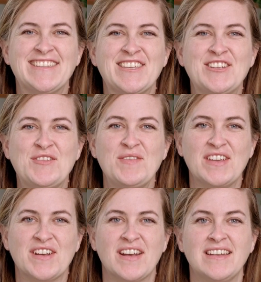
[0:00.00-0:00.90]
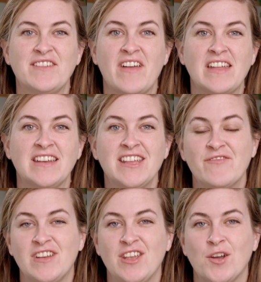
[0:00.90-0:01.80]
It's a new year, and if editing
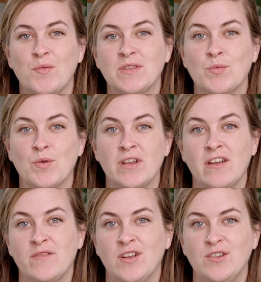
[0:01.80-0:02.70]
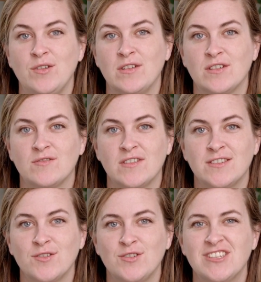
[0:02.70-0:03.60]
video was one of your New Year's
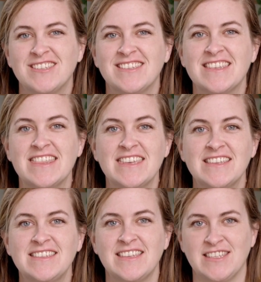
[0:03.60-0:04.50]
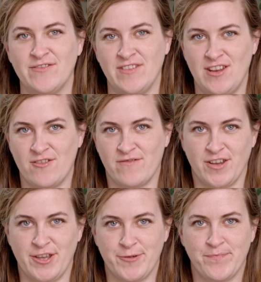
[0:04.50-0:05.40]
resolutions, then this is the video for
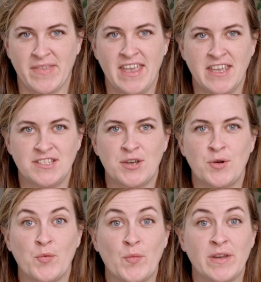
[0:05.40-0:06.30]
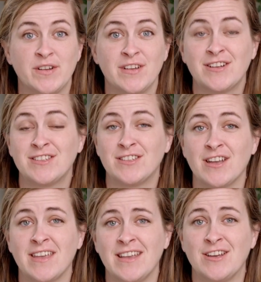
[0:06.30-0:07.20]
you. So whether you're
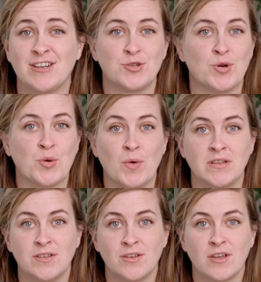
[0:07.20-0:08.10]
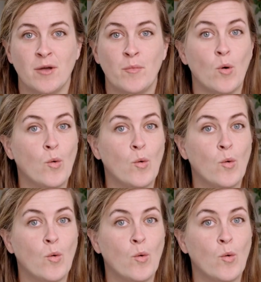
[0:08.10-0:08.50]
stuck and not sure what to look up,